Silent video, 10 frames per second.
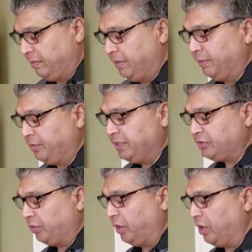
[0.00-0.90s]
memories
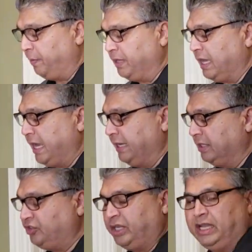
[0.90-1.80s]
growing up in
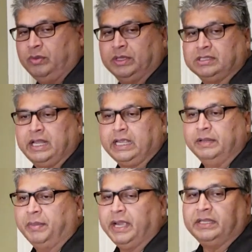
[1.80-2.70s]
Guyana. Chicken was like,
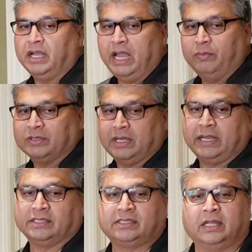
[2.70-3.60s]
in my time, was
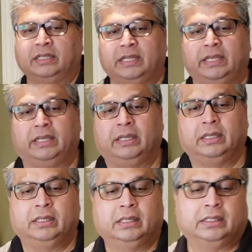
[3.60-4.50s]
like a Sunday
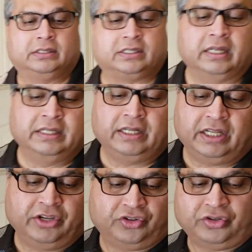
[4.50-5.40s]

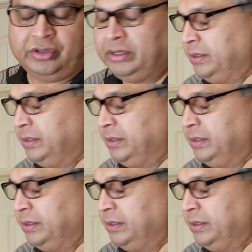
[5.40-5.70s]
dish.